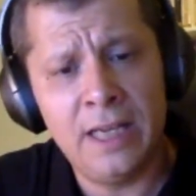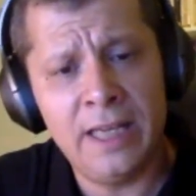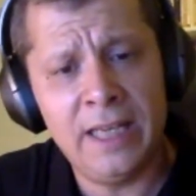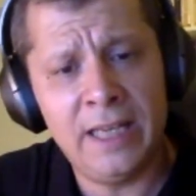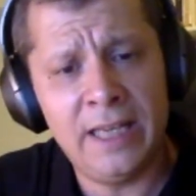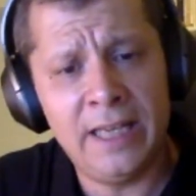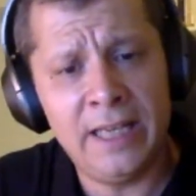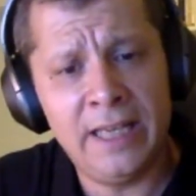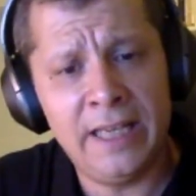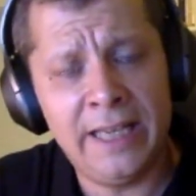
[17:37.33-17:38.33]

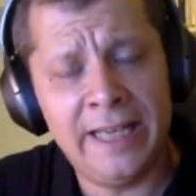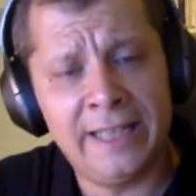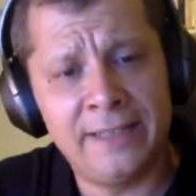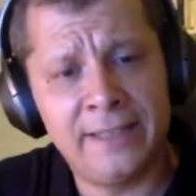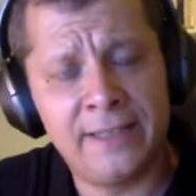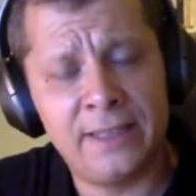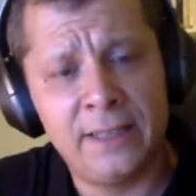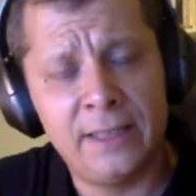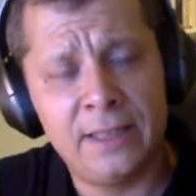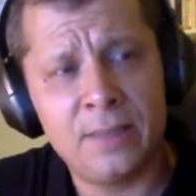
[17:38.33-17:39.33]
and
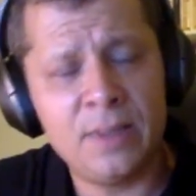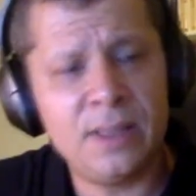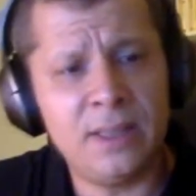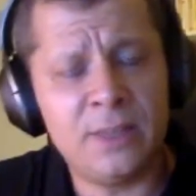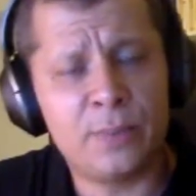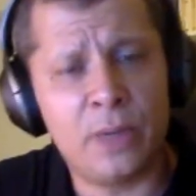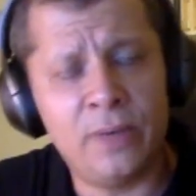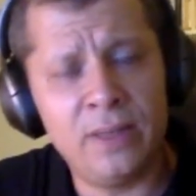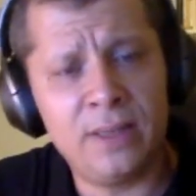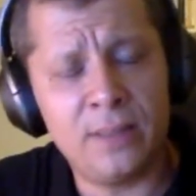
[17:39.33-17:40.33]
something that is
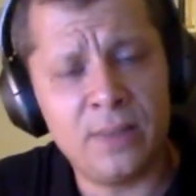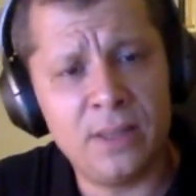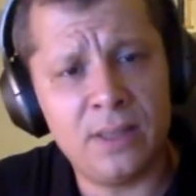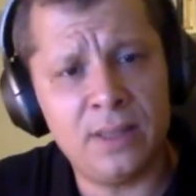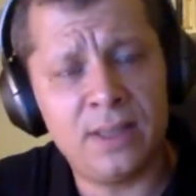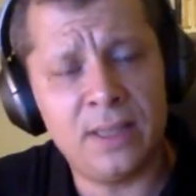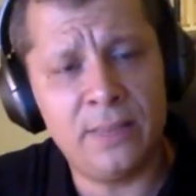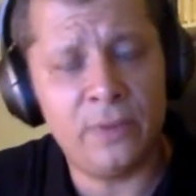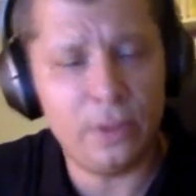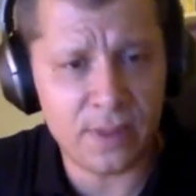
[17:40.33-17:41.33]
private is something that is
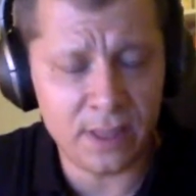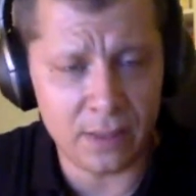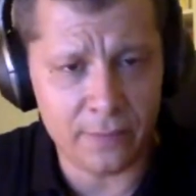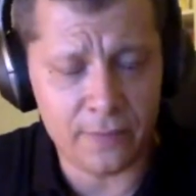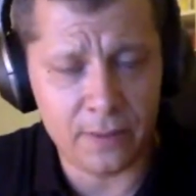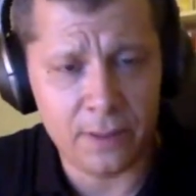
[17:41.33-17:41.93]
kept for yourself.